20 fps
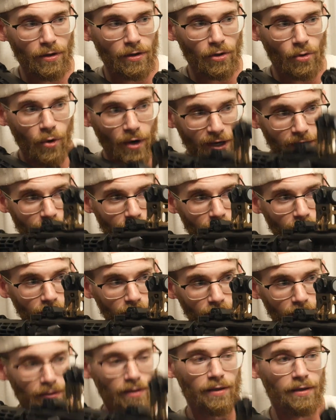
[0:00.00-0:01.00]
quick
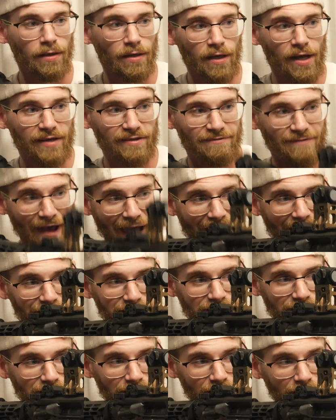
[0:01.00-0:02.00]
and
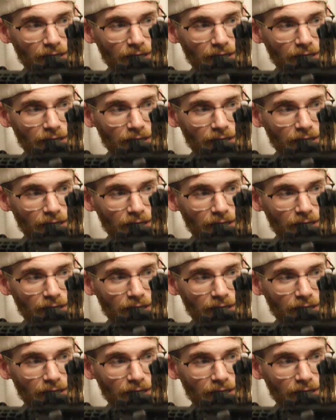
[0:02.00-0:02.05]
fast.